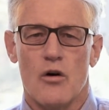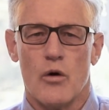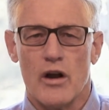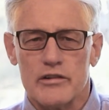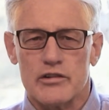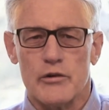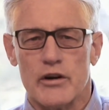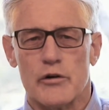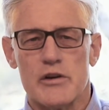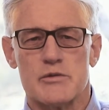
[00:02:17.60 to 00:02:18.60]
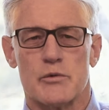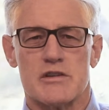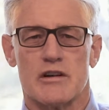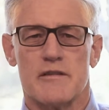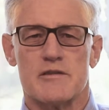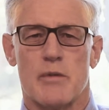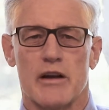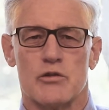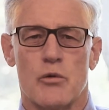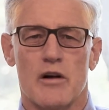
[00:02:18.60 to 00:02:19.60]
We also increased reserves by
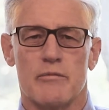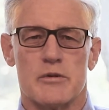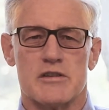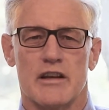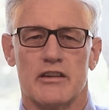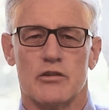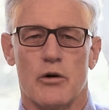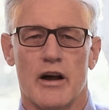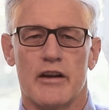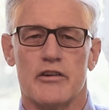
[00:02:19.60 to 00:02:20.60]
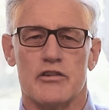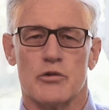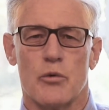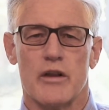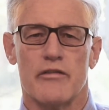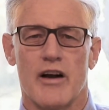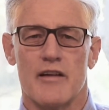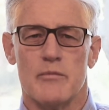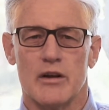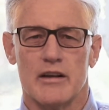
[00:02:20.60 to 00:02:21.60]
12% to
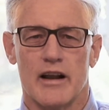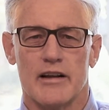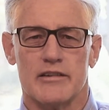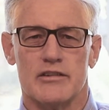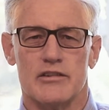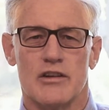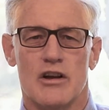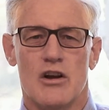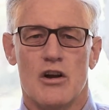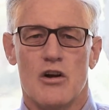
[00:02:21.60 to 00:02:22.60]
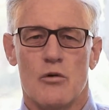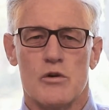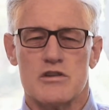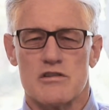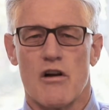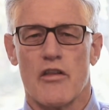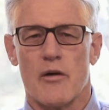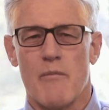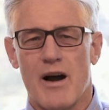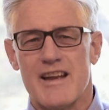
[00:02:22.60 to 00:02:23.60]
125 million ounces, which are
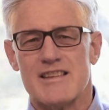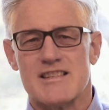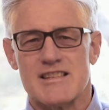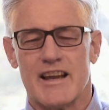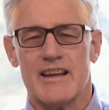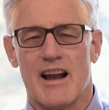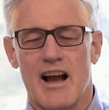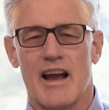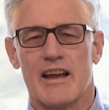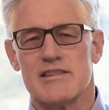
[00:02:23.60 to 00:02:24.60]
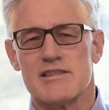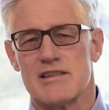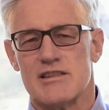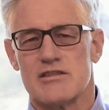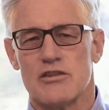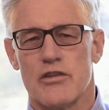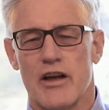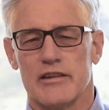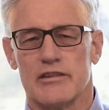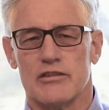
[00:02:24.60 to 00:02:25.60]
the mine's second highest since
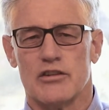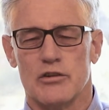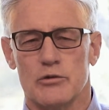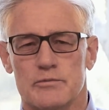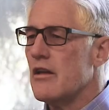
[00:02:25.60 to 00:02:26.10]
2002.